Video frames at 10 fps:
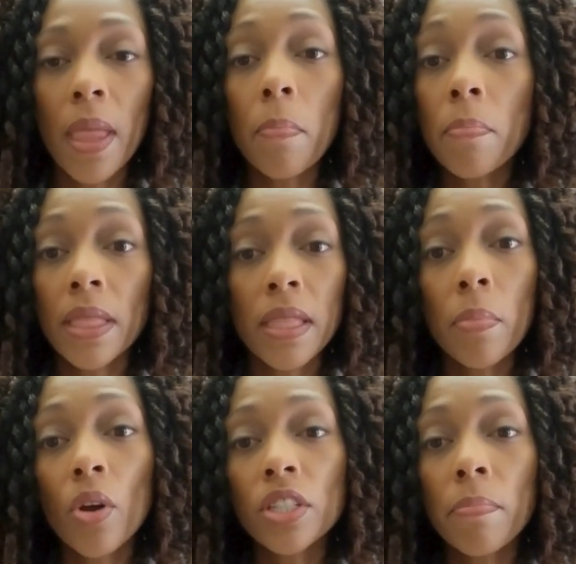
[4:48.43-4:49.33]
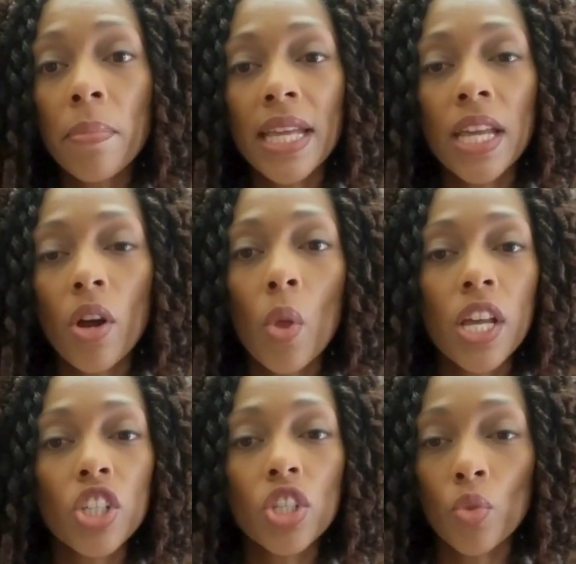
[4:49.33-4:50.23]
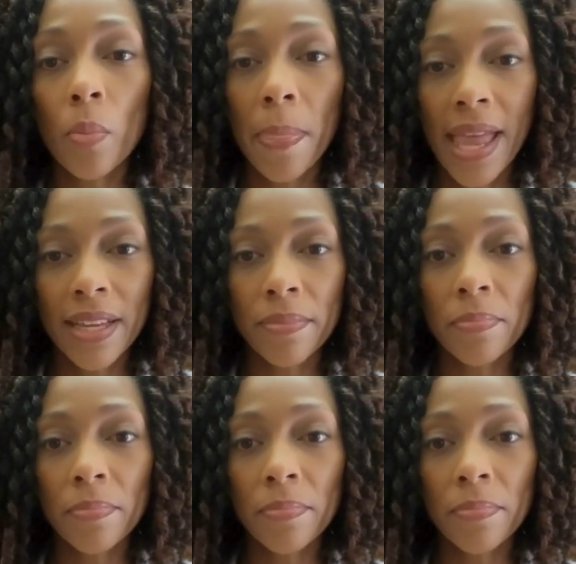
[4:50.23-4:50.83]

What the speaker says: But the most immediate questions remain.